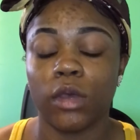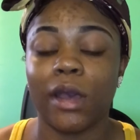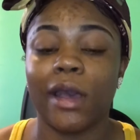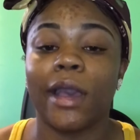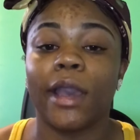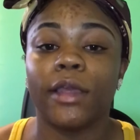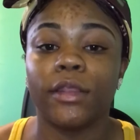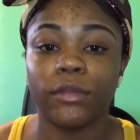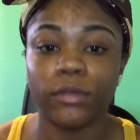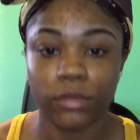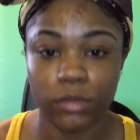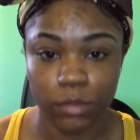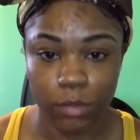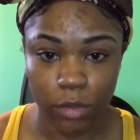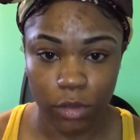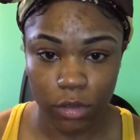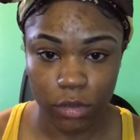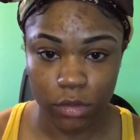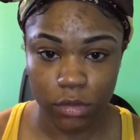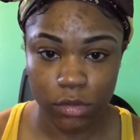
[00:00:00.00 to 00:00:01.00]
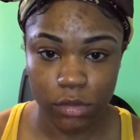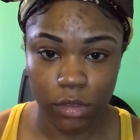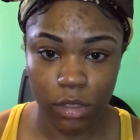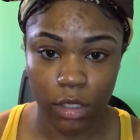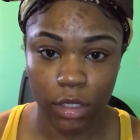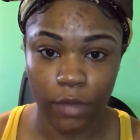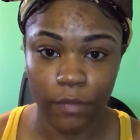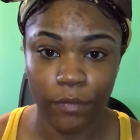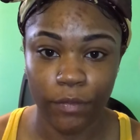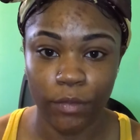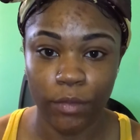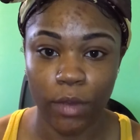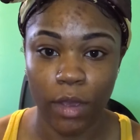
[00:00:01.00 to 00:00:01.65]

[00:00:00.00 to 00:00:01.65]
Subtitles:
hide those marks, and if you